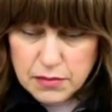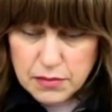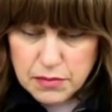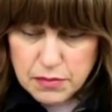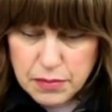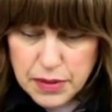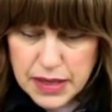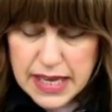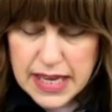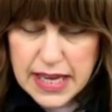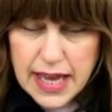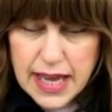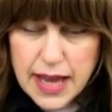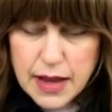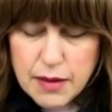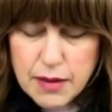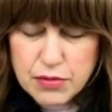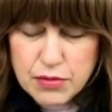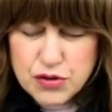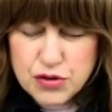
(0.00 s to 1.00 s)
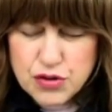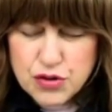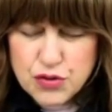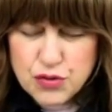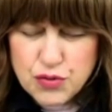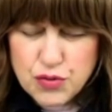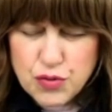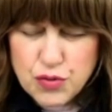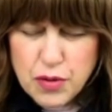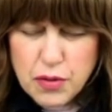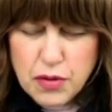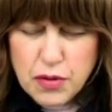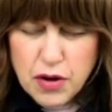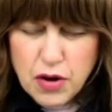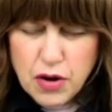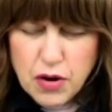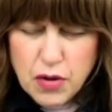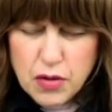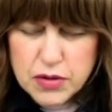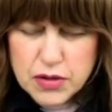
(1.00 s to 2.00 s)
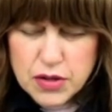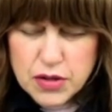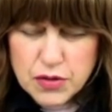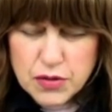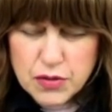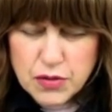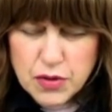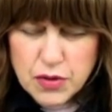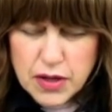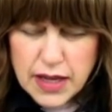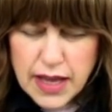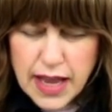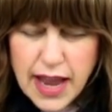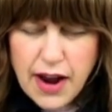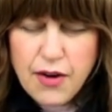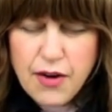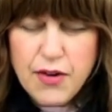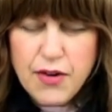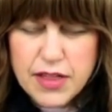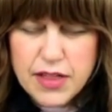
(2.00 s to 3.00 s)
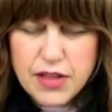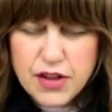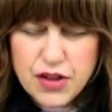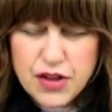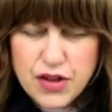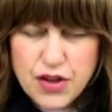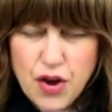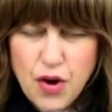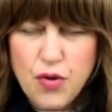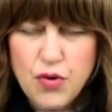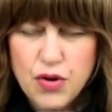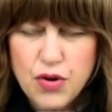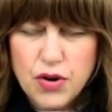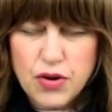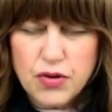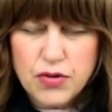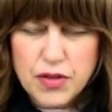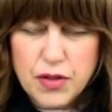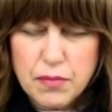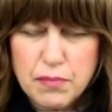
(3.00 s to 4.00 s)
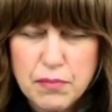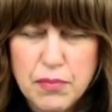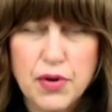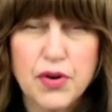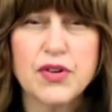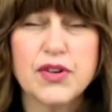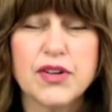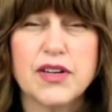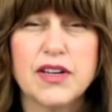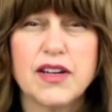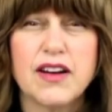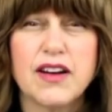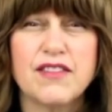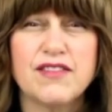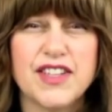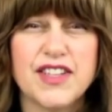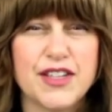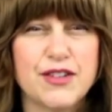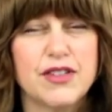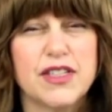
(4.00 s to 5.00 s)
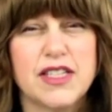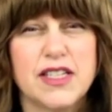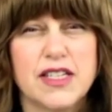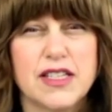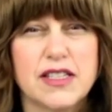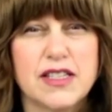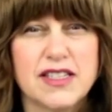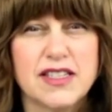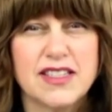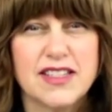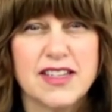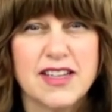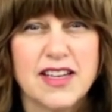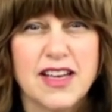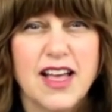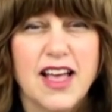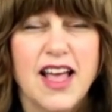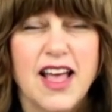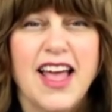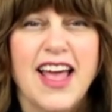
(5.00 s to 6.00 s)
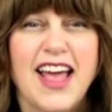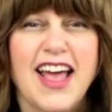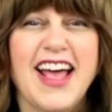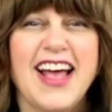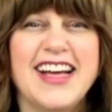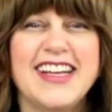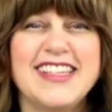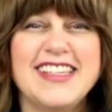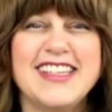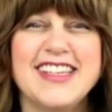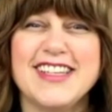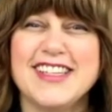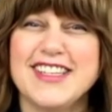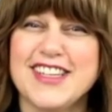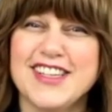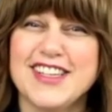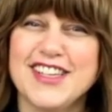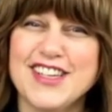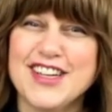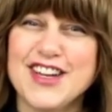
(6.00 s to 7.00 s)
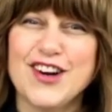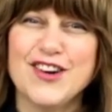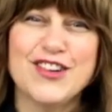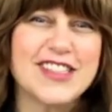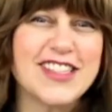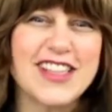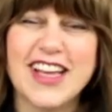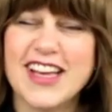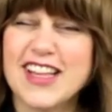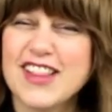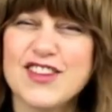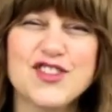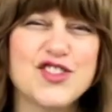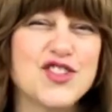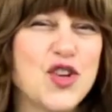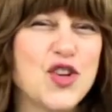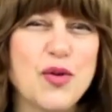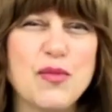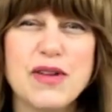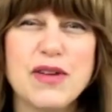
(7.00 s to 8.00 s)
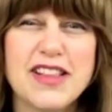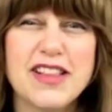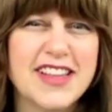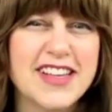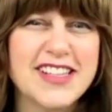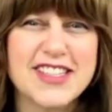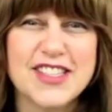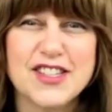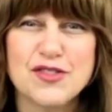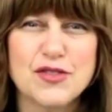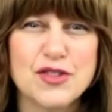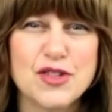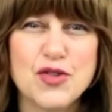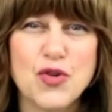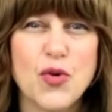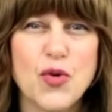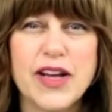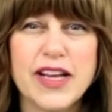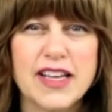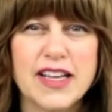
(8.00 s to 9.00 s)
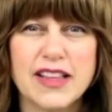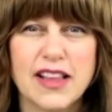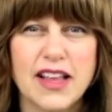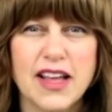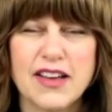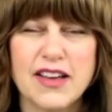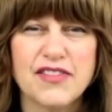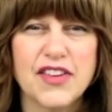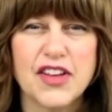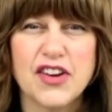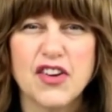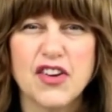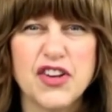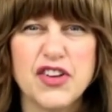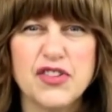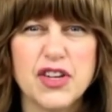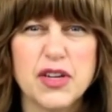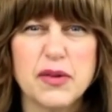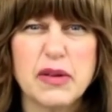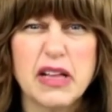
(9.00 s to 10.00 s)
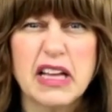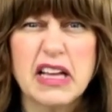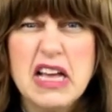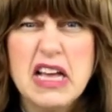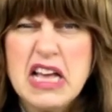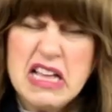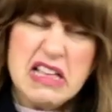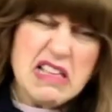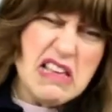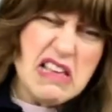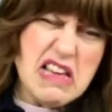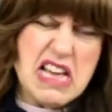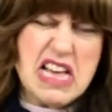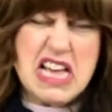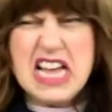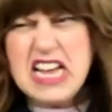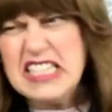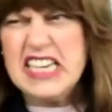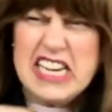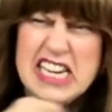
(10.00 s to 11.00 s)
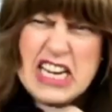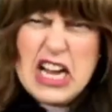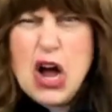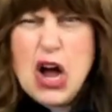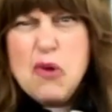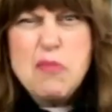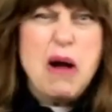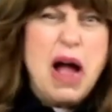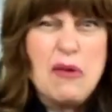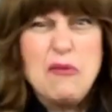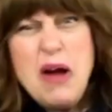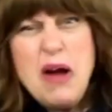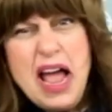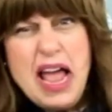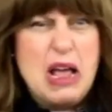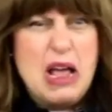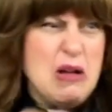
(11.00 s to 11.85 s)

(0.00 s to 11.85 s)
being able to uh, to carry the yoke or the burden of irritants and to you know it's like there's so many things that are annoying in life and are you going to be like yeah, it didn't go my way